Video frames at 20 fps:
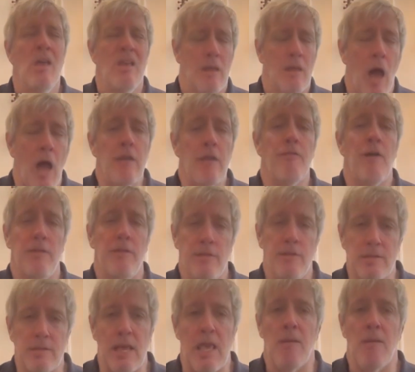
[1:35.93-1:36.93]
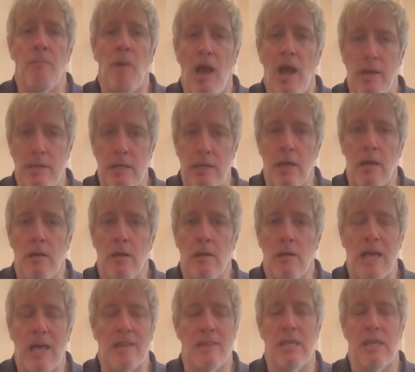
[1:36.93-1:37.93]
kind of had the same idea,
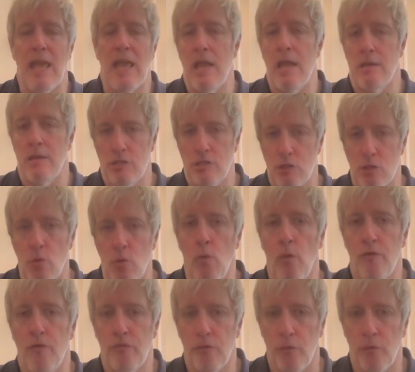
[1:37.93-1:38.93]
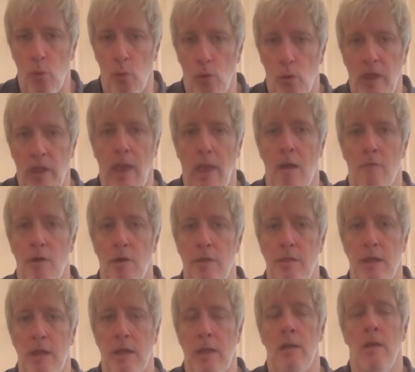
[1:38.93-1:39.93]
like the anti-school school, like
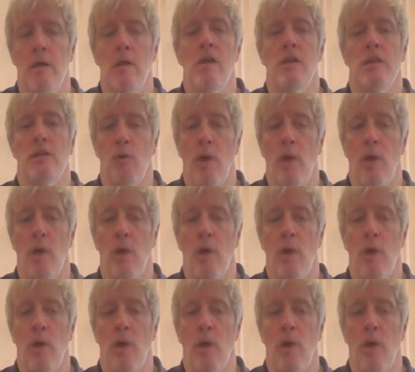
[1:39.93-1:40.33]
everything you